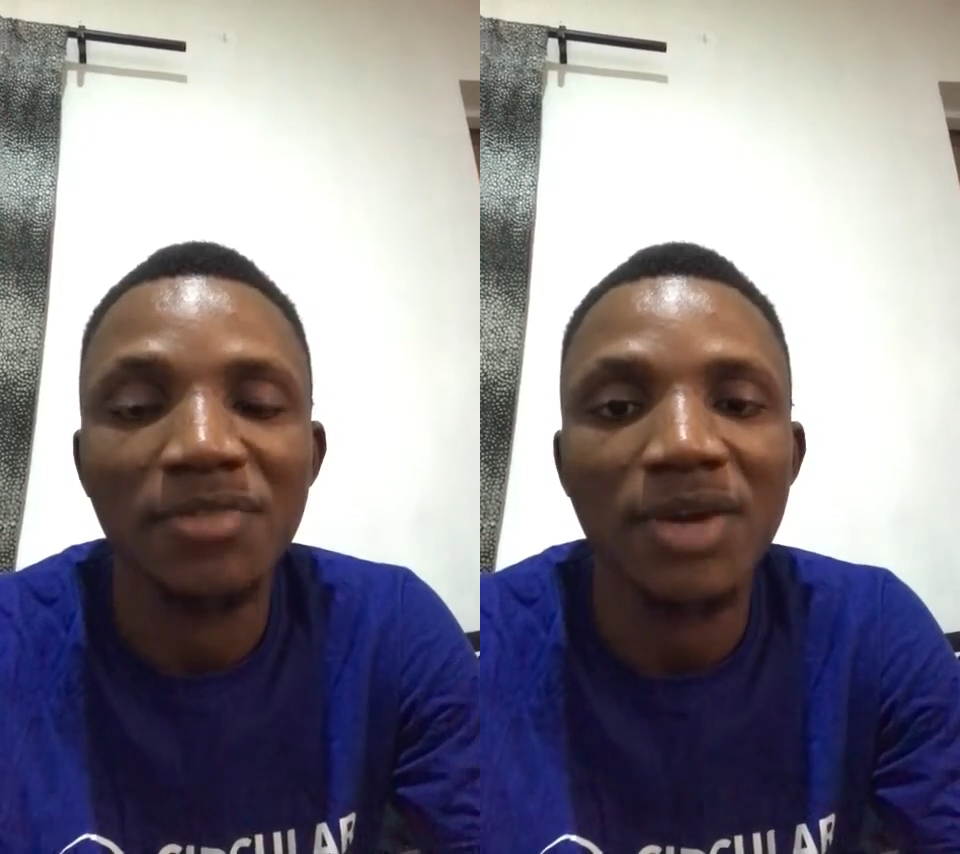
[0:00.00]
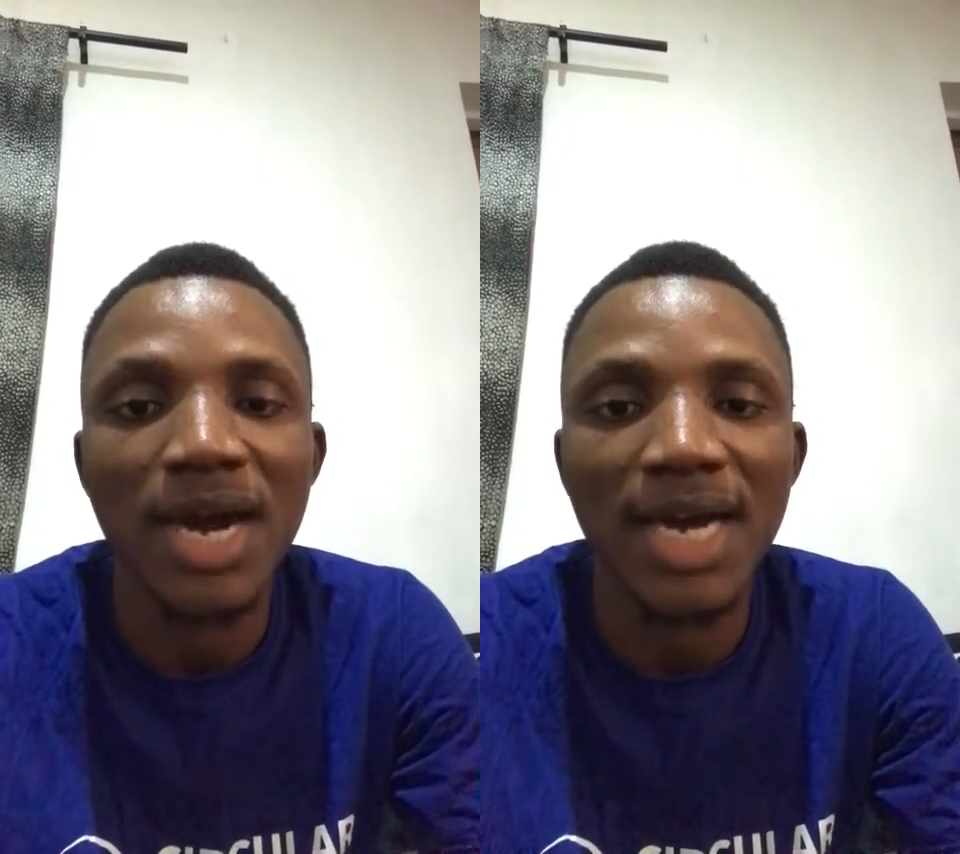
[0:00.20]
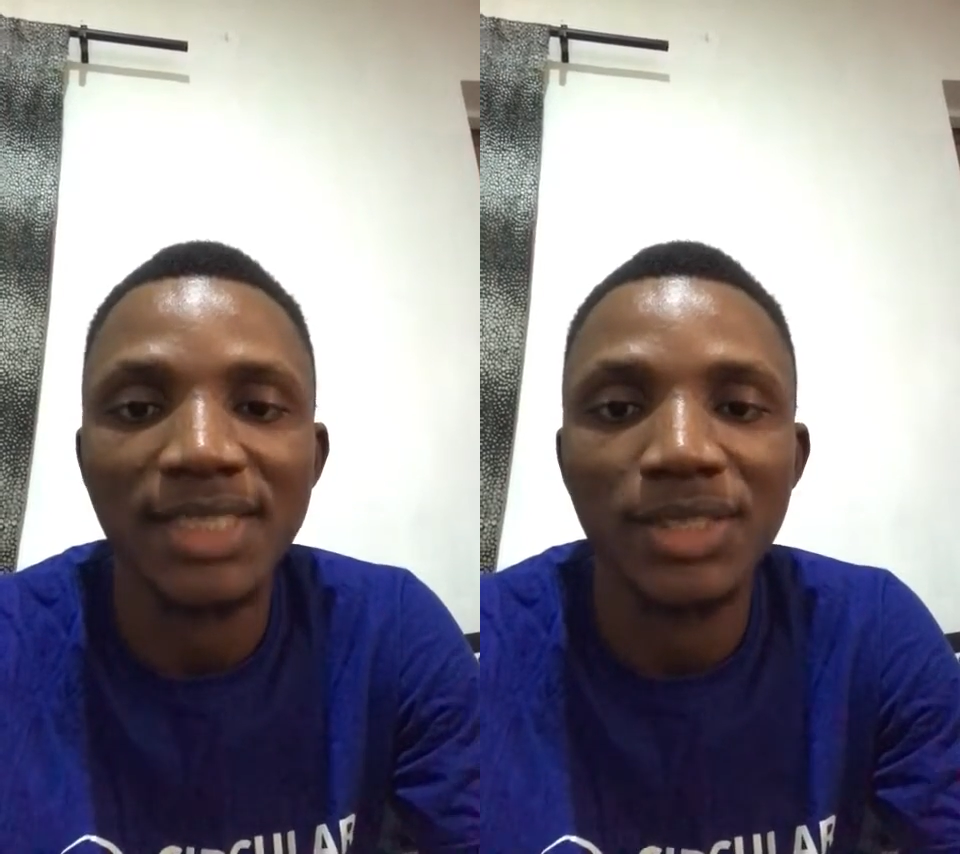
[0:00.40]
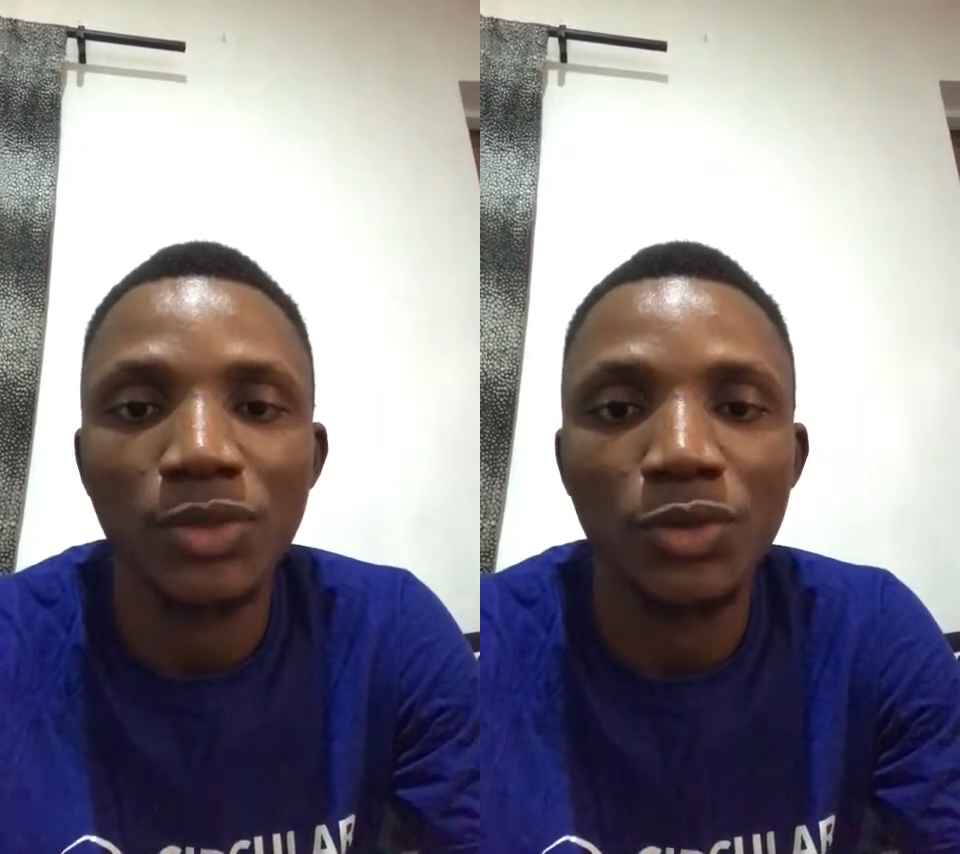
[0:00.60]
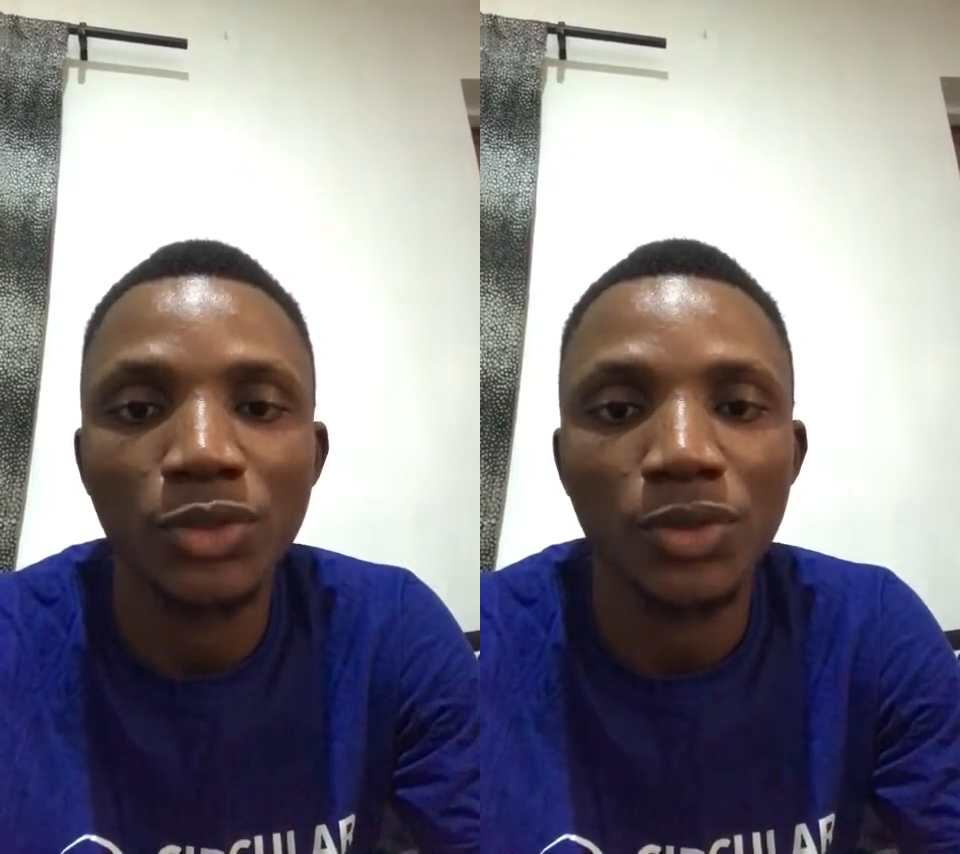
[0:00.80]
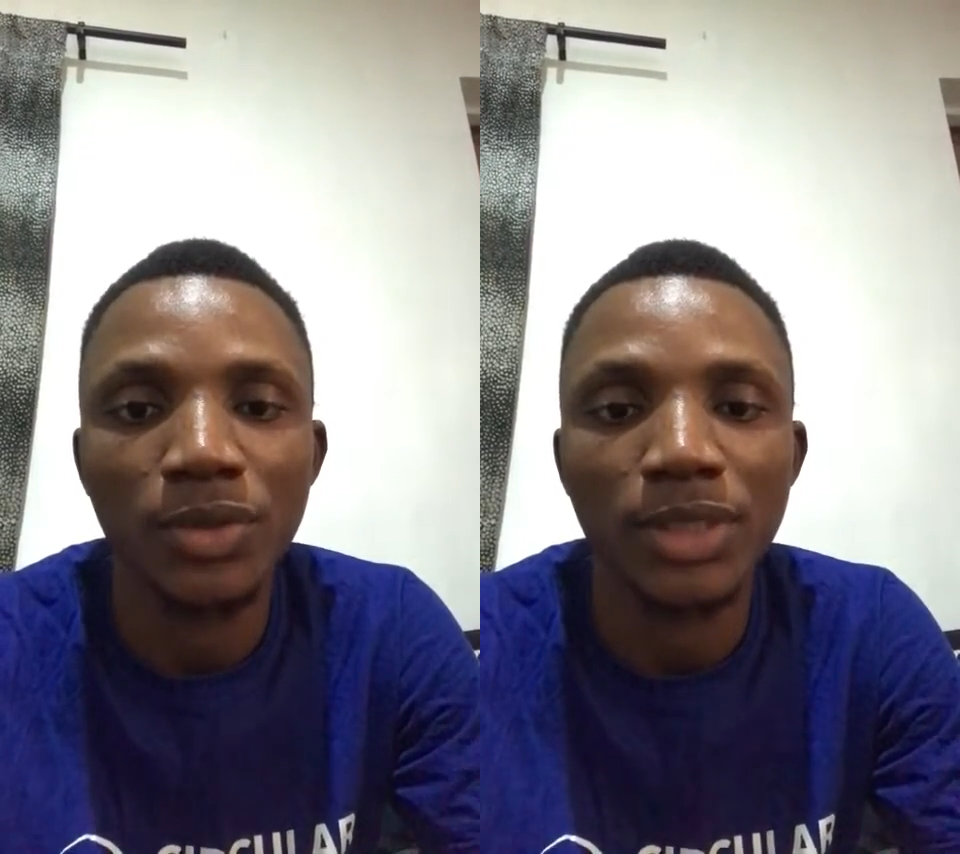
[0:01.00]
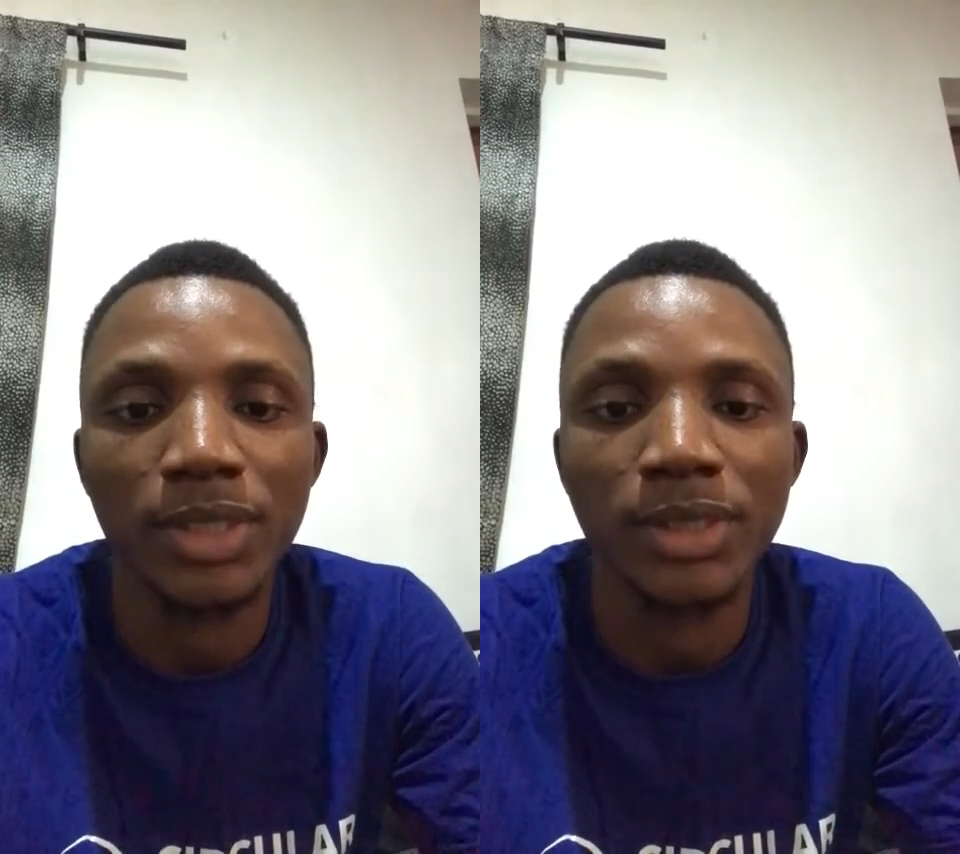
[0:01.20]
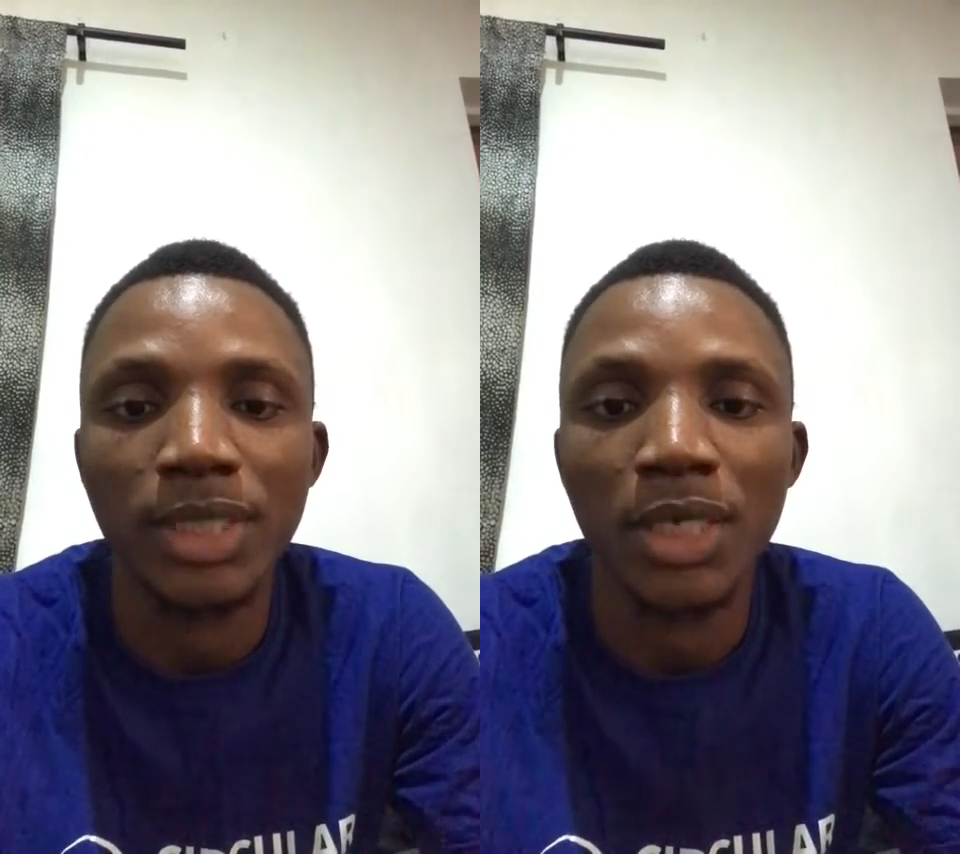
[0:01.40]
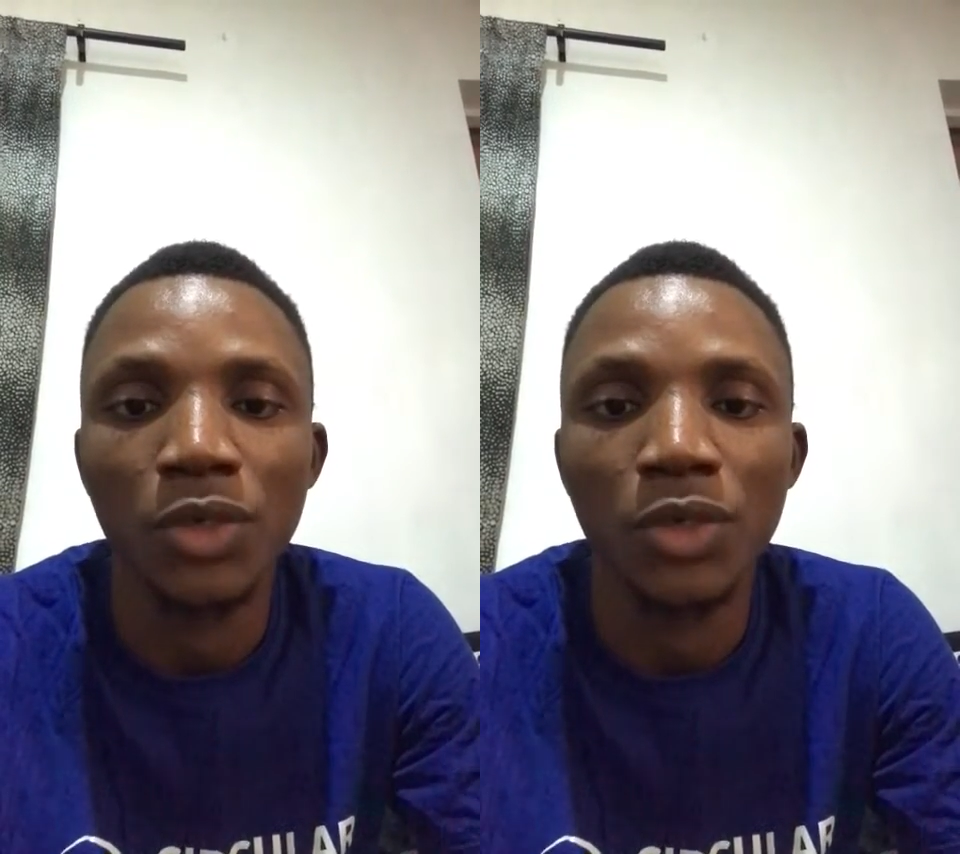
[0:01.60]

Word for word: high cellulose content that